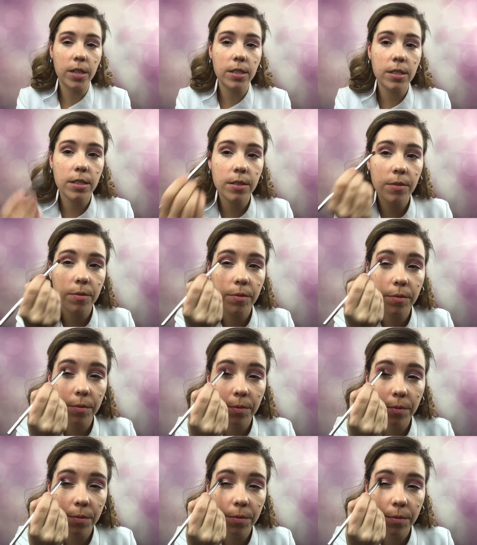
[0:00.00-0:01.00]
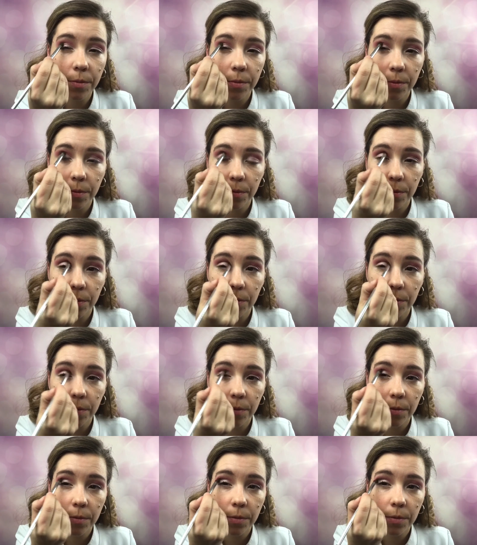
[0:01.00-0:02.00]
No one is speaking in this clip.